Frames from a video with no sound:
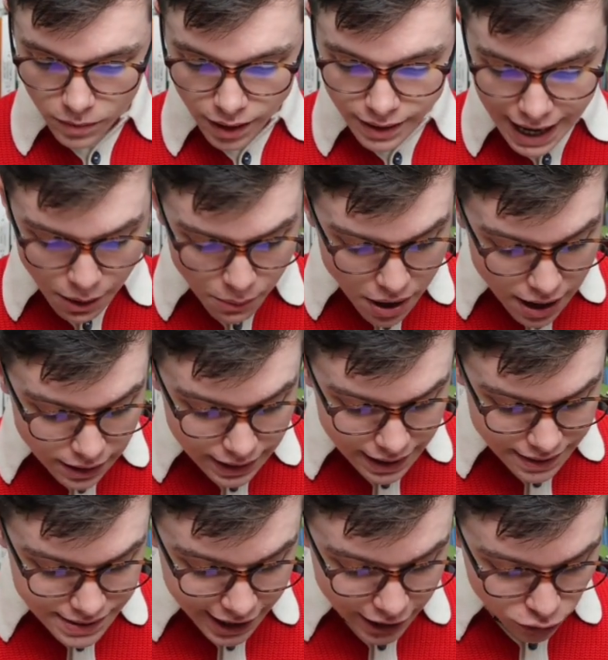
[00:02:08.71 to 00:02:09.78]
Now, like
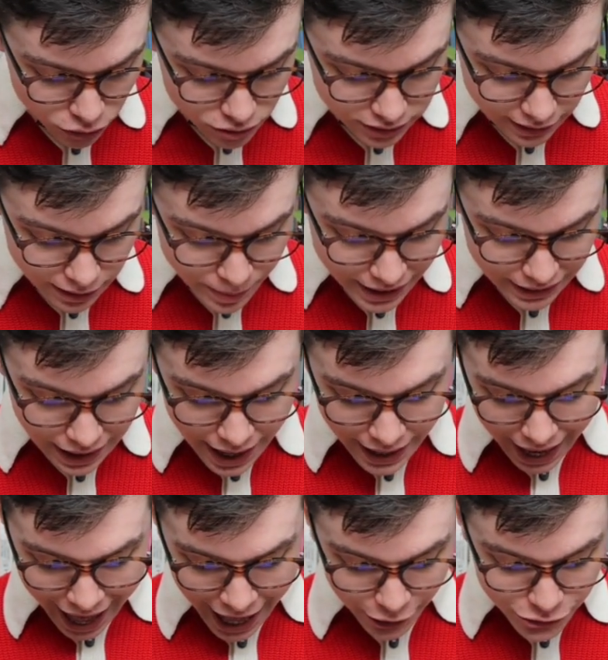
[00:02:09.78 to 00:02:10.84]
I said, it looks a little bit
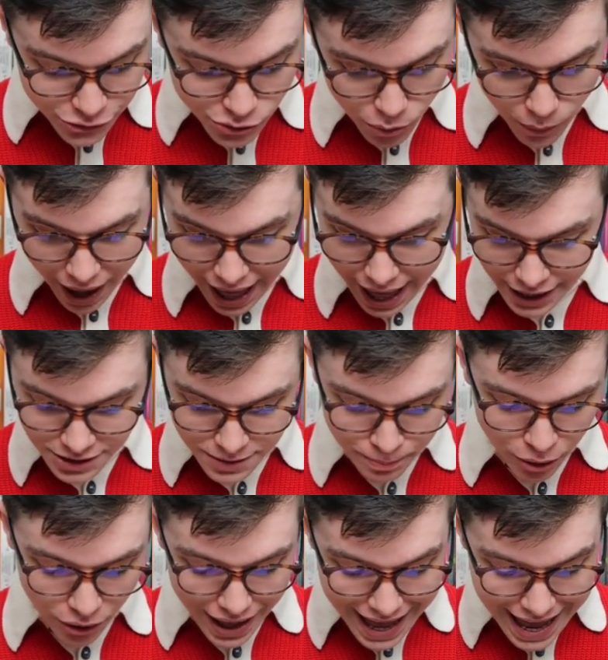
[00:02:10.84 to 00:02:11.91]
like x squared,
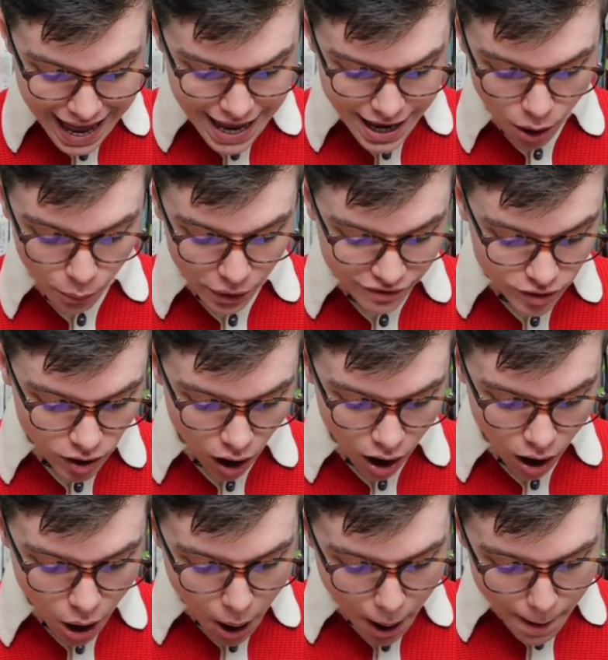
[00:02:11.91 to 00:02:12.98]
but here we've
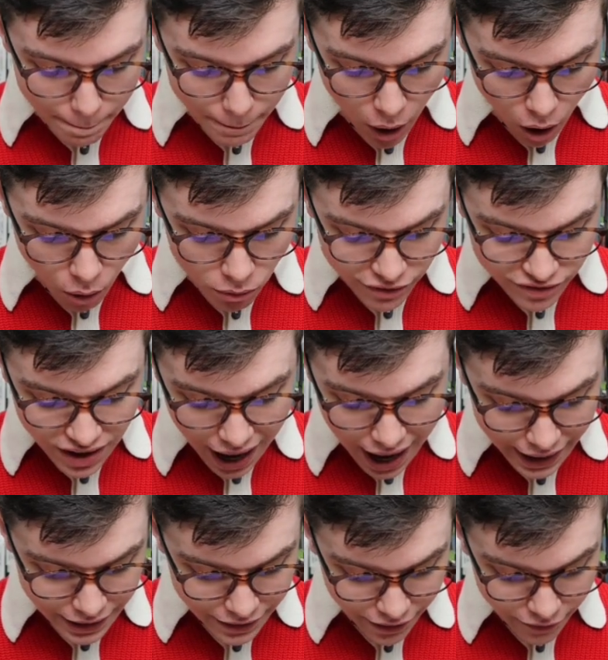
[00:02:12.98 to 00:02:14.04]
got more of
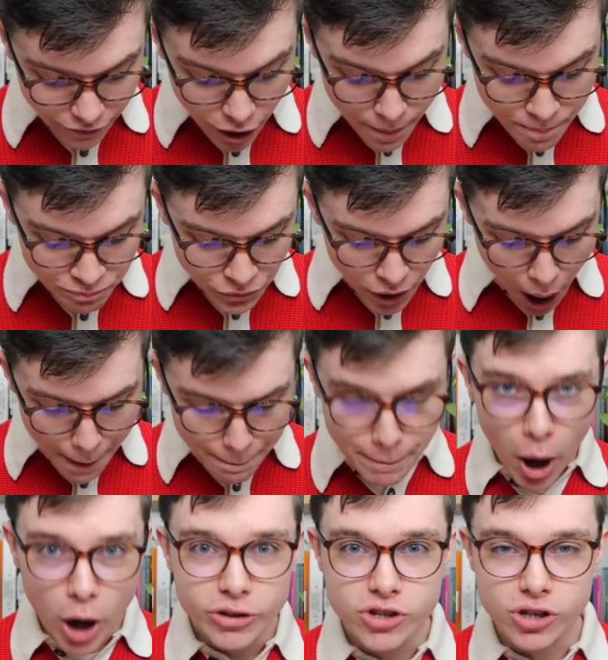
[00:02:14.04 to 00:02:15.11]
kind of a, a
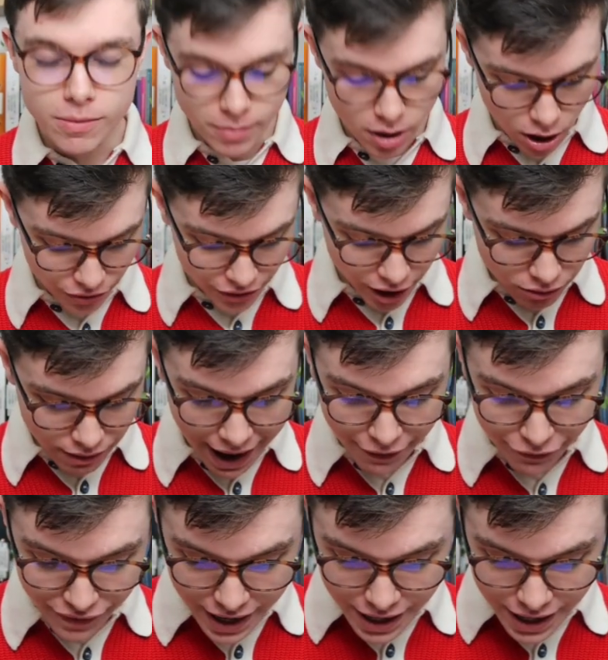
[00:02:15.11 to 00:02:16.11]
bottom on the graph.